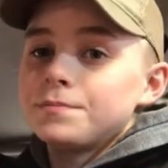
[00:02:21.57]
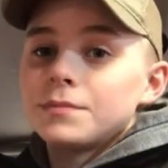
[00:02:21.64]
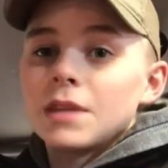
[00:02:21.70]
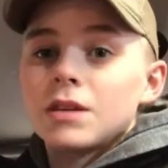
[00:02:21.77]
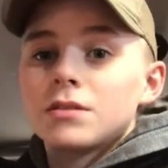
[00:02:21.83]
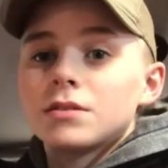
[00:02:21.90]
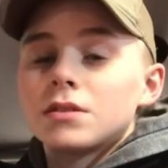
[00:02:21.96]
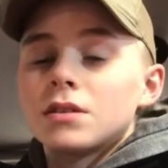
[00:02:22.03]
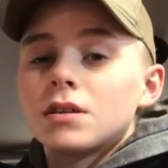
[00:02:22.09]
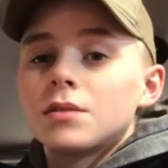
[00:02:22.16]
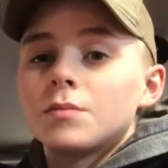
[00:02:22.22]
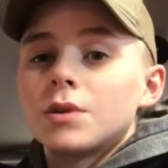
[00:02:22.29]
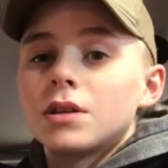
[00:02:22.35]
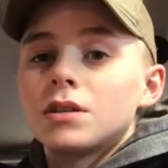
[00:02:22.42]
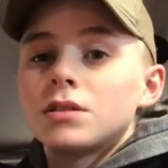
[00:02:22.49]
there's a lot of
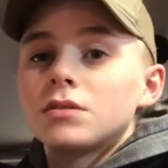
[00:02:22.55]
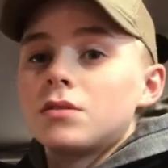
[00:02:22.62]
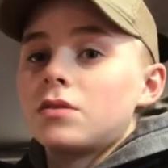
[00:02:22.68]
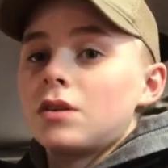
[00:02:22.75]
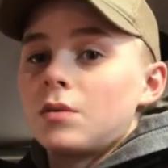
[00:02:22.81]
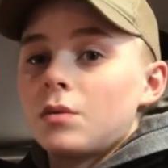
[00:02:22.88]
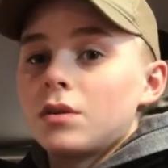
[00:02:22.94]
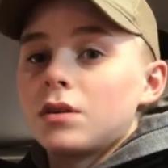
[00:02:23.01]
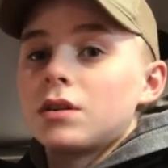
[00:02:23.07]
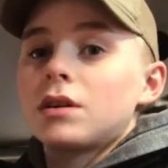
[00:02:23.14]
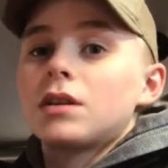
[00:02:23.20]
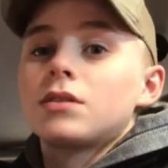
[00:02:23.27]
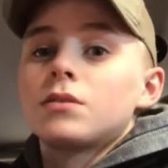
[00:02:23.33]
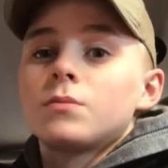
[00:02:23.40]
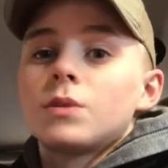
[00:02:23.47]
money, so they want to
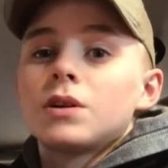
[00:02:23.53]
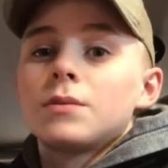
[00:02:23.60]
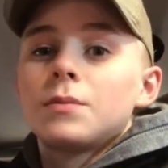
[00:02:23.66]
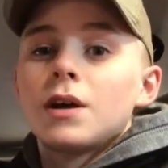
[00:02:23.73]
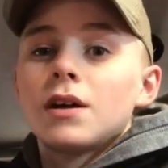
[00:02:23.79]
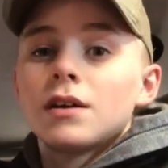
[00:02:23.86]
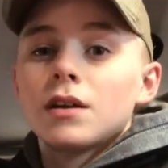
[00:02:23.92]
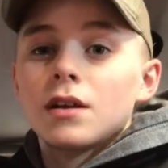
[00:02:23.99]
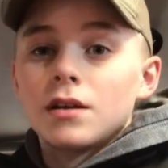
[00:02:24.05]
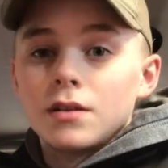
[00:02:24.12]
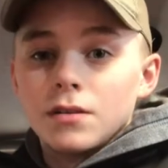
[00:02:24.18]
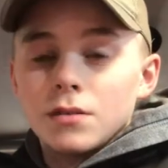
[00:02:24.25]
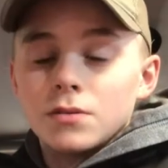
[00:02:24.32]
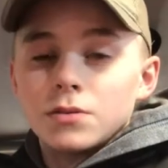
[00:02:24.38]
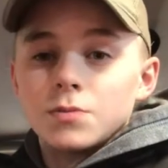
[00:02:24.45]
get their money back out of
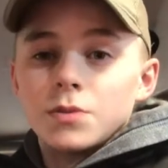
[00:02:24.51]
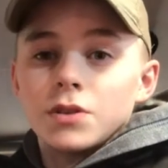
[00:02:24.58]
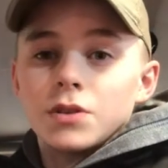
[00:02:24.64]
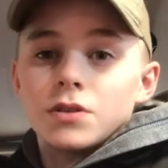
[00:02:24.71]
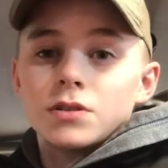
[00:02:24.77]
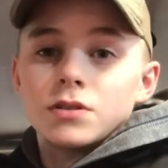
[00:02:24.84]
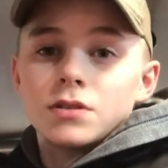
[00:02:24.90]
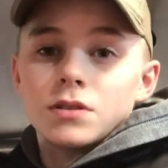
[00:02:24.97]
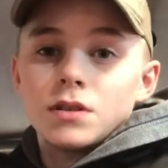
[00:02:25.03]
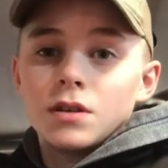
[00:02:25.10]
those birds.